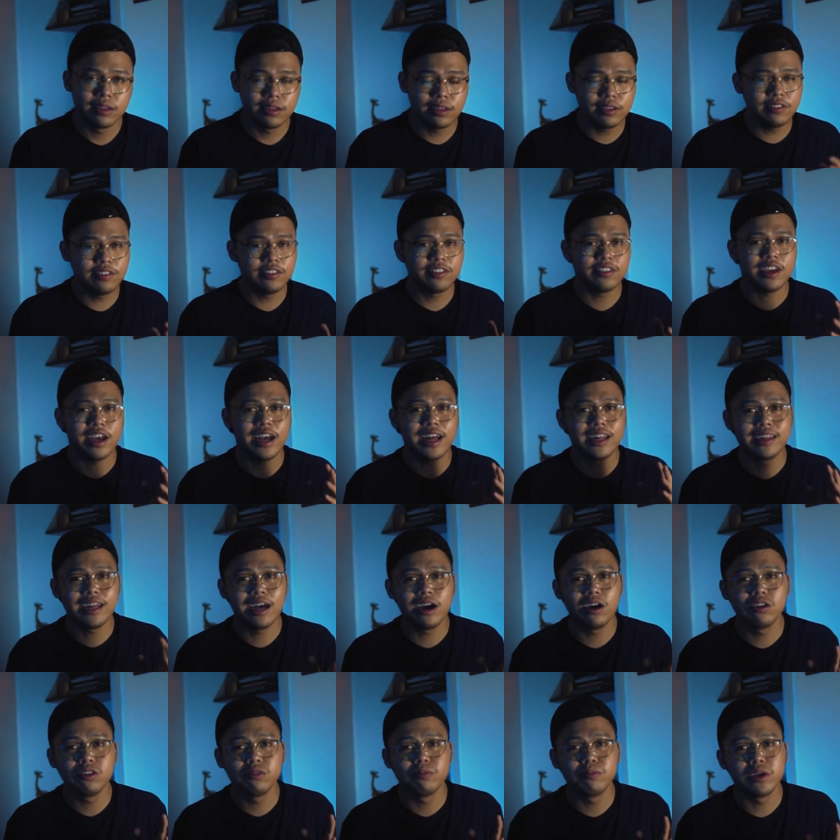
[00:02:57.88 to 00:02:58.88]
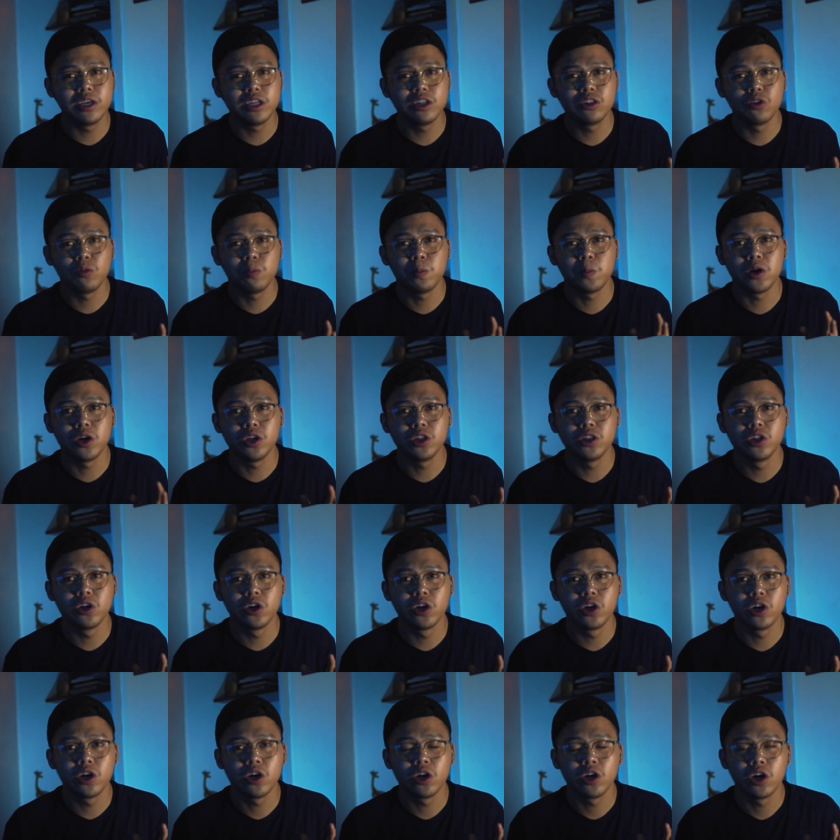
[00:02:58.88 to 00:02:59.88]
This allowed me to
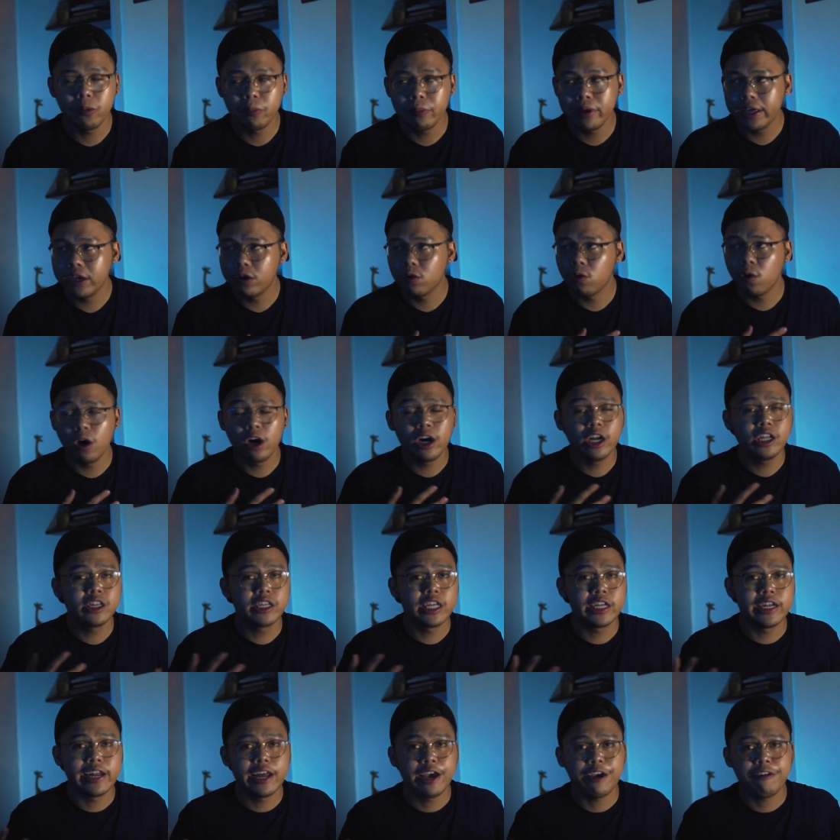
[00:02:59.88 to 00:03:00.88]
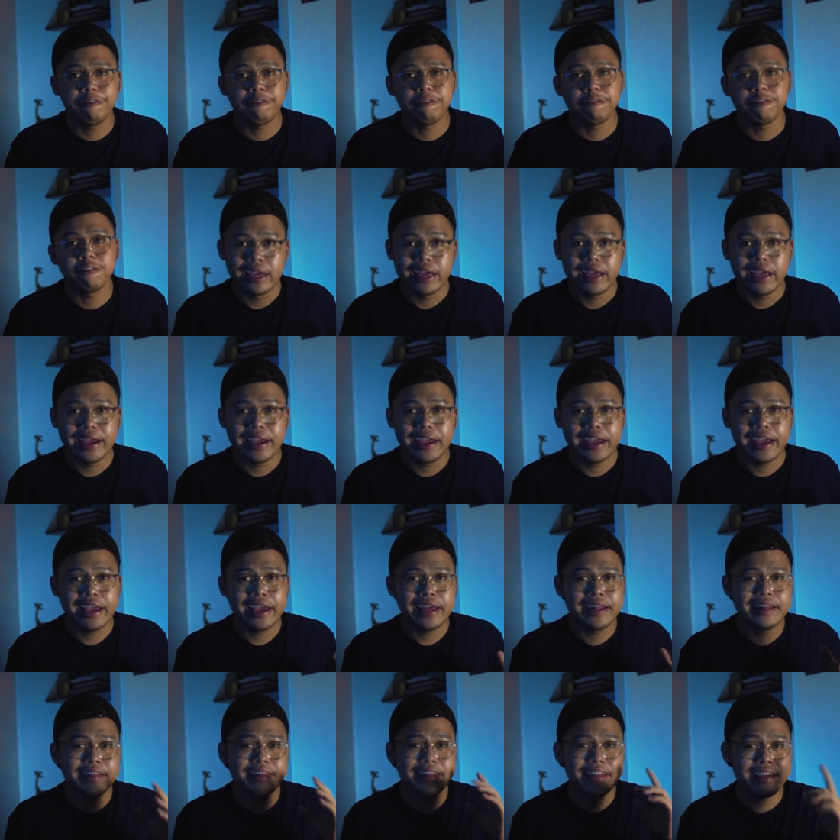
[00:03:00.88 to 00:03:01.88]
ponder my quarantine life,
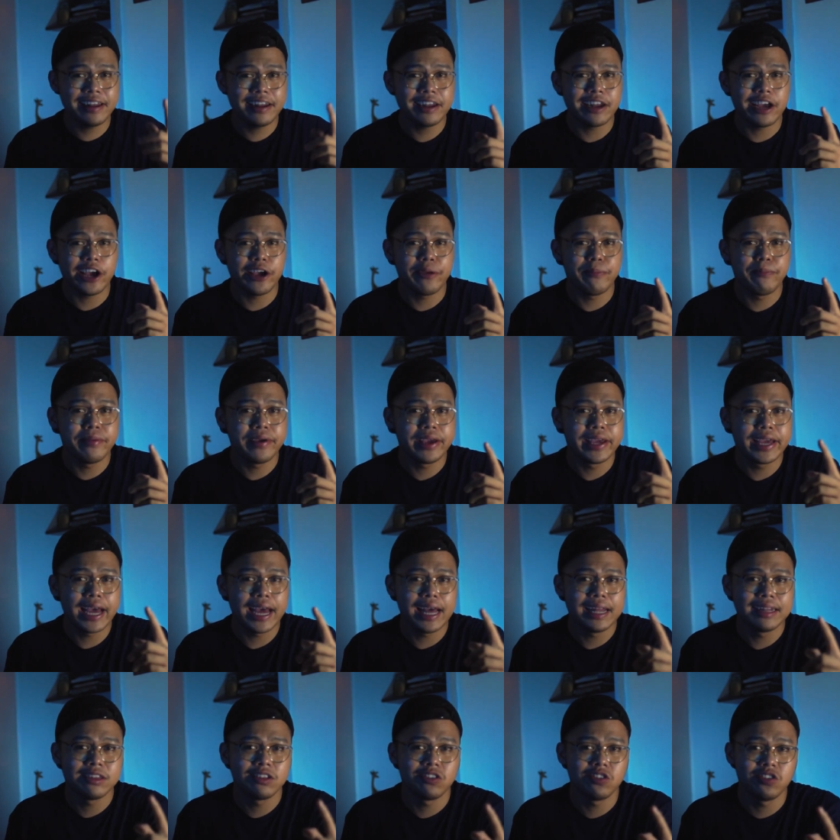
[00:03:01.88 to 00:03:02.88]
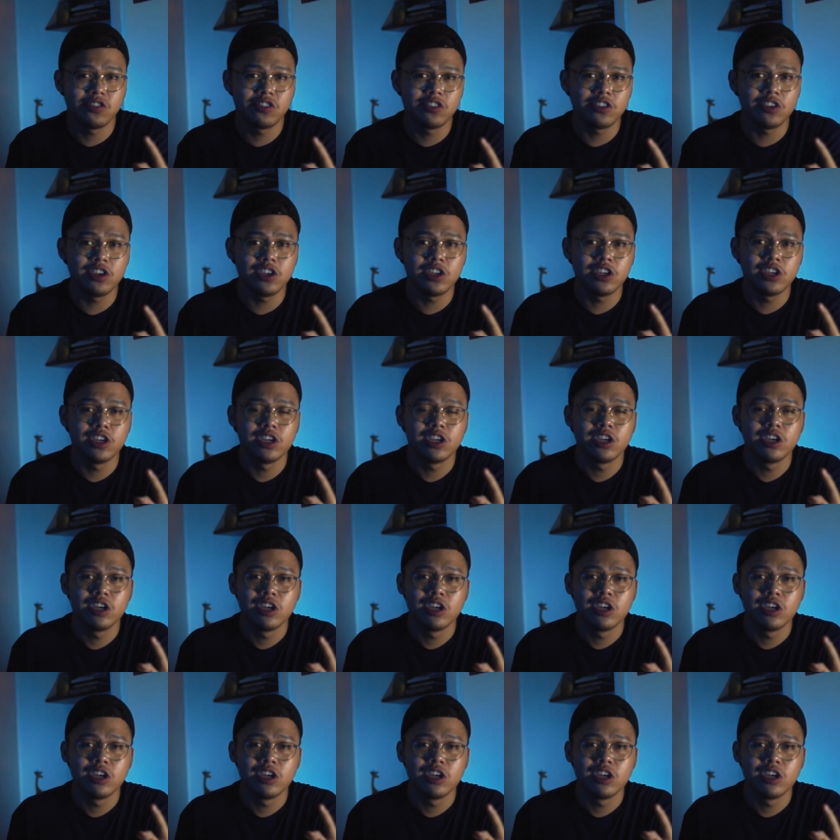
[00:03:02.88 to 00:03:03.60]
and then I began to see